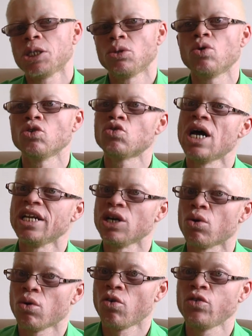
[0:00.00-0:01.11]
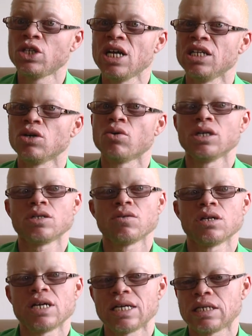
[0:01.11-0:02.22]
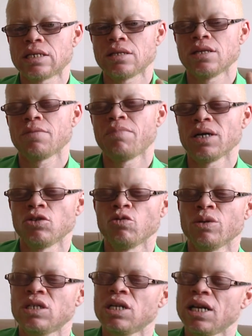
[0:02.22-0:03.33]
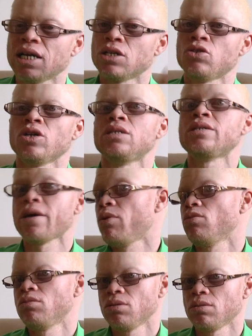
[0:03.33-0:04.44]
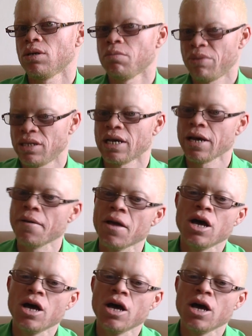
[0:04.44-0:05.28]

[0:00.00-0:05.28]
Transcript: I should go to Daniko, of which Daniko has got that part you'll be treated like as you're disabled, per se.